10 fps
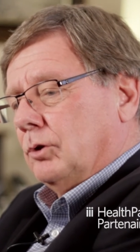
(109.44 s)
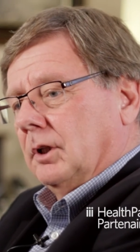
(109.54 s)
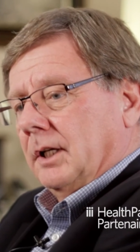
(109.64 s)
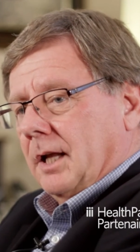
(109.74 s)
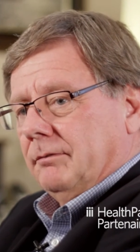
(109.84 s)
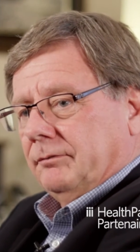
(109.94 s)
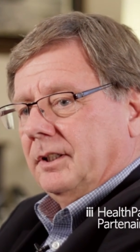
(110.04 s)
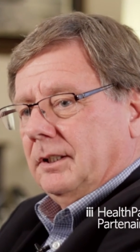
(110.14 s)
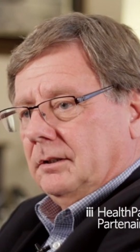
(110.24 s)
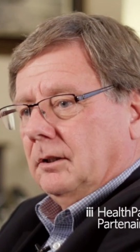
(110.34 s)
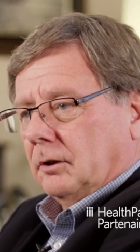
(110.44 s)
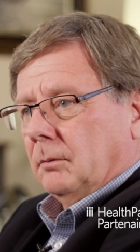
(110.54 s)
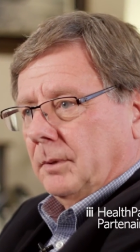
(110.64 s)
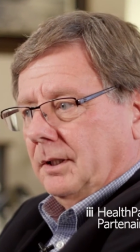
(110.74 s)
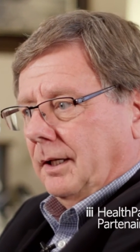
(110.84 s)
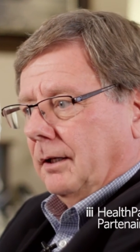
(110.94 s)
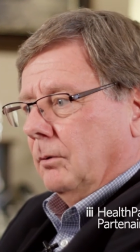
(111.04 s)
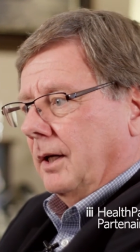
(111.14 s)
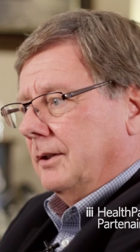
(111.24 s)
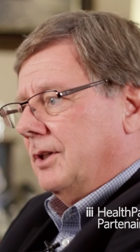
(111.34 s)
sure enough, he determined there
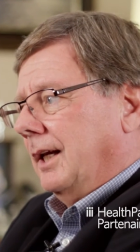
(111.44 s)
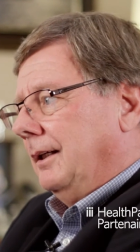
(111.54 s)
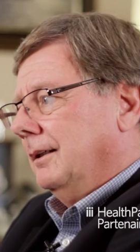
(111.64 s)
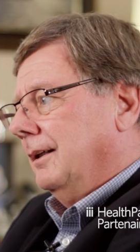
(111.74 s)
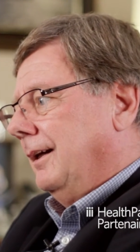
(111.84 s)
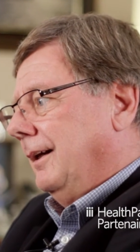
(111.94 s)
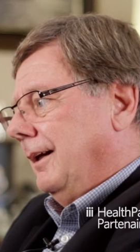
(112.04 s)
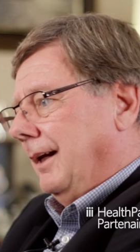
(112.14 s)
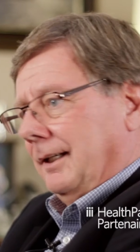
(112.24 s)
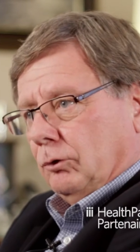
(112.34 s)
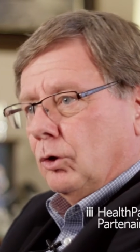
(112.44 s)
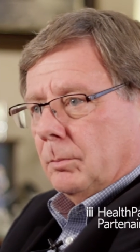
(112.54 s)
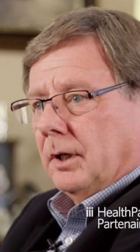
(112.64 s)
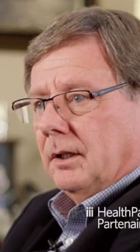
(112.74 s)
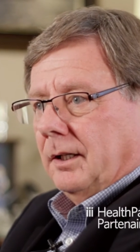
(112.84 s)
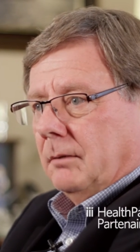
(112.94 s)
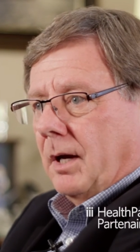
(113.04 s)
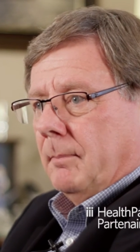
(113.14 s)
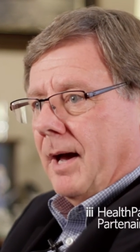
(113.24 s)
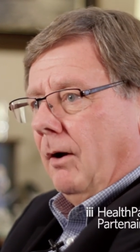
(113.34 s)
was a tumor in
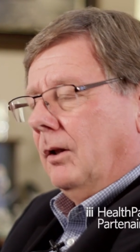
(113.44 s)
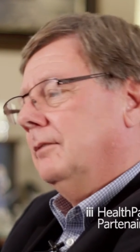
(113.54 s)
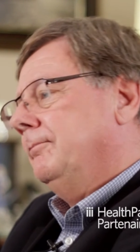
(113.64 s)
my bowel.